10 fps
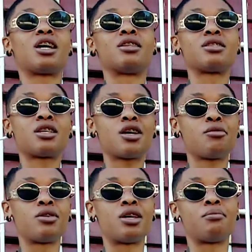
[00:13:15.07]
can't stay
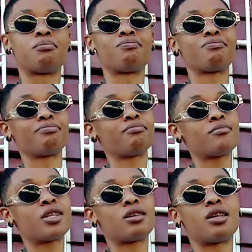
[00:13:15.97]
with them.
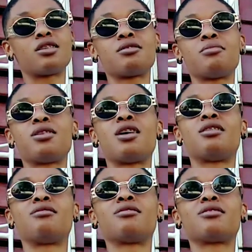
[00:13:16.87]
You see me?
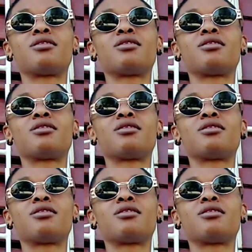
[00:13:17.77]
And